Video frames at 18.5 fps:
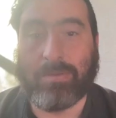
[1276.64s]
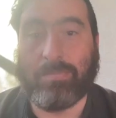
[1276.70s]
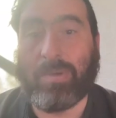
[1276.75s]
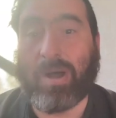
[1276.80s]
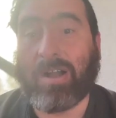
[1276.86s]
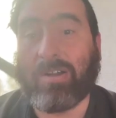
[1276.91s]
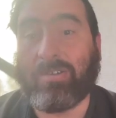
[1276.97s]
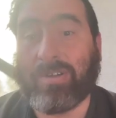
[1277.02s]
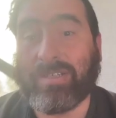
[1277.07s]

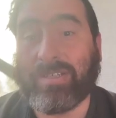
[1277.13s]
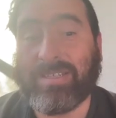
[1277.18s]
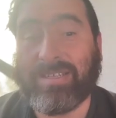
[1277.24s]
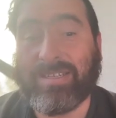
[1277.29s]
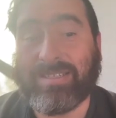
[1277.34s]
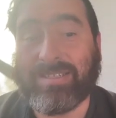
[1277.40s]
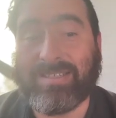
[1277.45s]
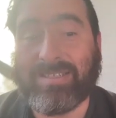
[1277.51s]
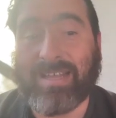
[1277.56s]

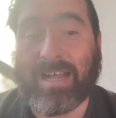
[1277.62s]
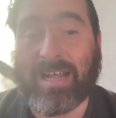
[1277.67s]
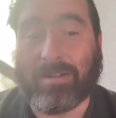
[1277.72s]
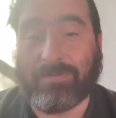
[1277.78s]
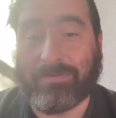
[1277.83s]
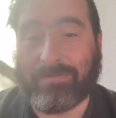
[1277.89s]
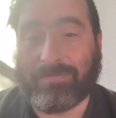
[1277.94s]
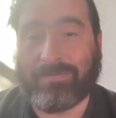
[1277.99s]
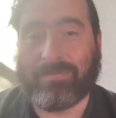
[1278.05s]
Democracy
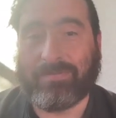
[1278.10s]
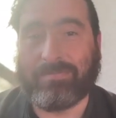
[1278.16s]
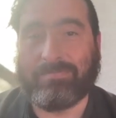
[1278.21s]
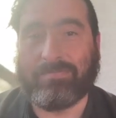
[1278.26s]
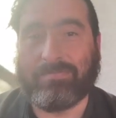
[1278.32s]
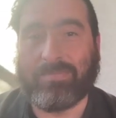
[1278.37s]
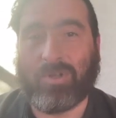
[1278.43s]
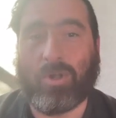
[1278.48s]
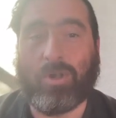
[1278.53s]
itself,
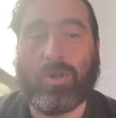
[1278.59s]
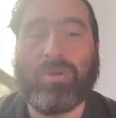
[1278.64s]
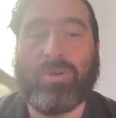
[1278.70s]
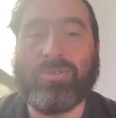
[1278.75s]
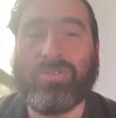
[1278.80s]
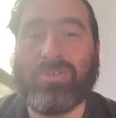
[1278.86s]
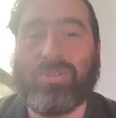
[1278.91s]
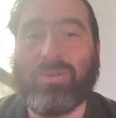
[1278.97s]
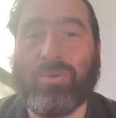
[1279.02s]

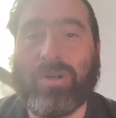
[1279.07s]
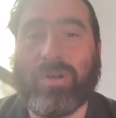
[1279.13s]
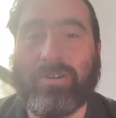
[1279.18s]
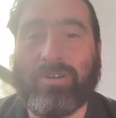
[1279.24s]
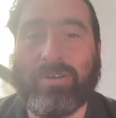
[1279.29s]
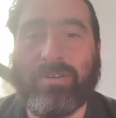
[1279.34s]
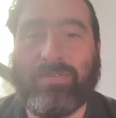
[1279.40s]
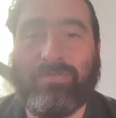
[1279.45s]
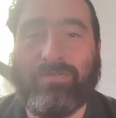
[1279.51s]
almost
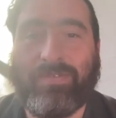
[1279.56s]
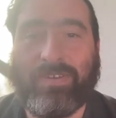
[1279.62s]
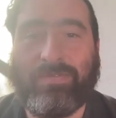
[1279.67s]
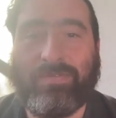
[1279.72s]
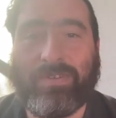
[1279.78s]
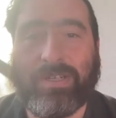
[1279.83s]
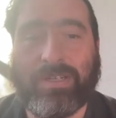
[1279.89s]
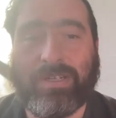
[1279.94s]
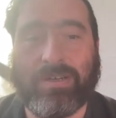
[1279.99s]

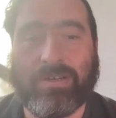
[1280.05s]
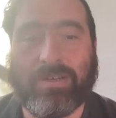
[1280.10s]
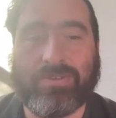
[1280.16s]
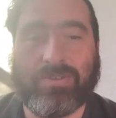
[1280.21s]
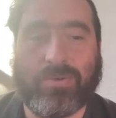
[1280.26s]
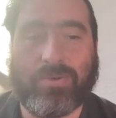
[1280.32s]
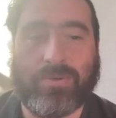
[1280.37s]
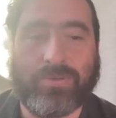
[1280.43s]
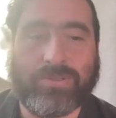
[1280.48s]
250
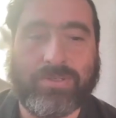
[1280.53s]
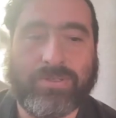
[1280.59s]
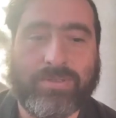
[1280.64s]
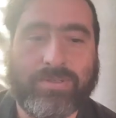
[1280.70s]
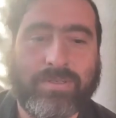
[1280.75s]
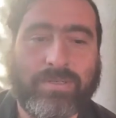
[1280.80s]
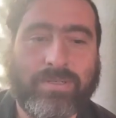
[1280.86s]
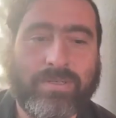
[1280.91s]
years old